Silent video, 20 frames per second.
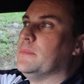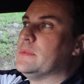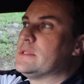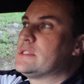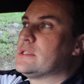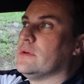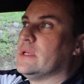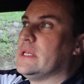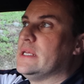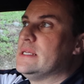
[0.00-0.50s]

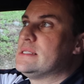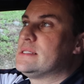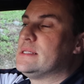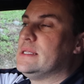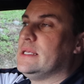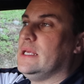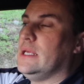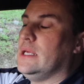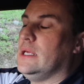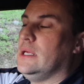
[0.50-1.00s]
So it is
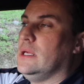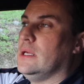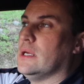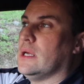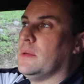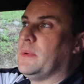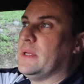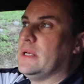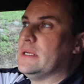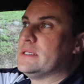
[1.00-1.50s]
the
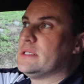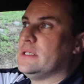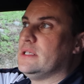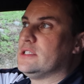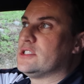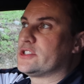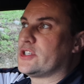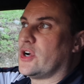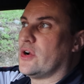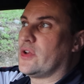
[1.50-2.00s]
ability
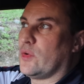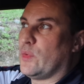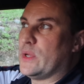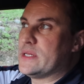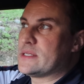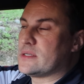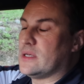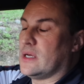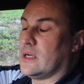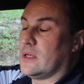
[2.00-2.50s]
to turn the
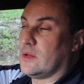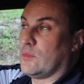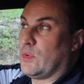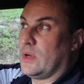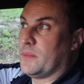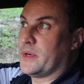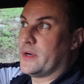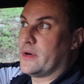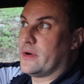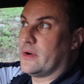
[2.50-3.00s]

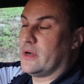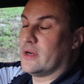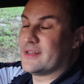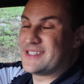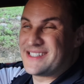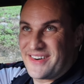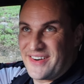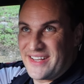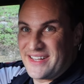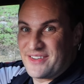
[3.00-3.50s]
wing mirror, or
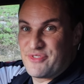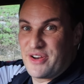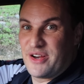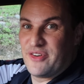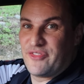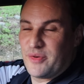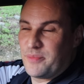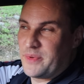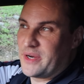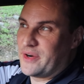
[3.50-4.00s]
sorry, the
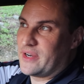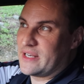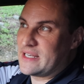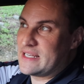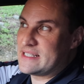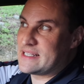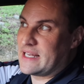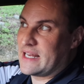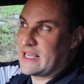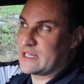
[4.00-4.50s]
rear view mirror. It
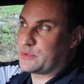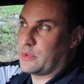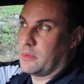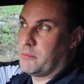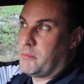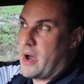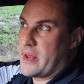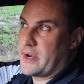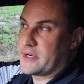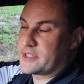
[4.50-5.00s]
is an actual
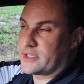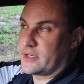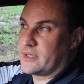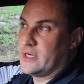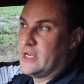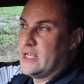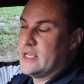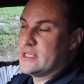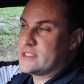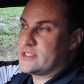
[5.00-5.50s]
monitor,
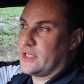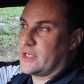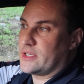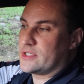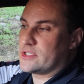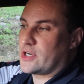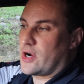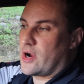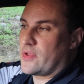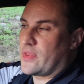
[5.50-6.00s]
so you
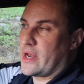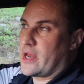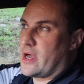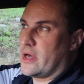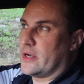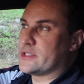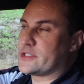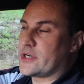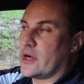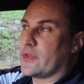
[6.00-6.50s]
can turn that
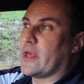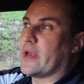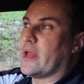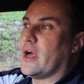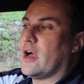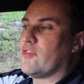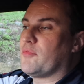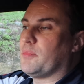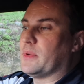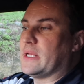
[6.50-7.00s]
on and turn that
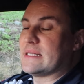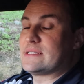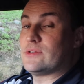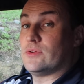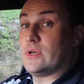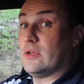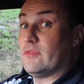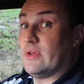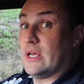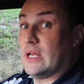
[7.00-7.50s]
off, but that's
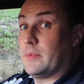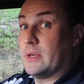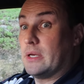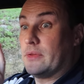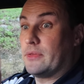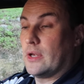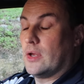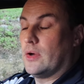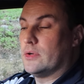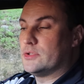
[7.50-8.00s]
only available
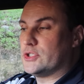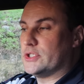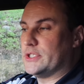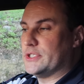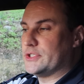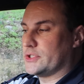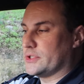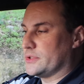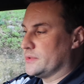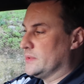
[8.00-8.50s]
on the Launch
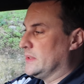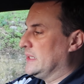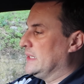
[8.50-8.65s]
Edition.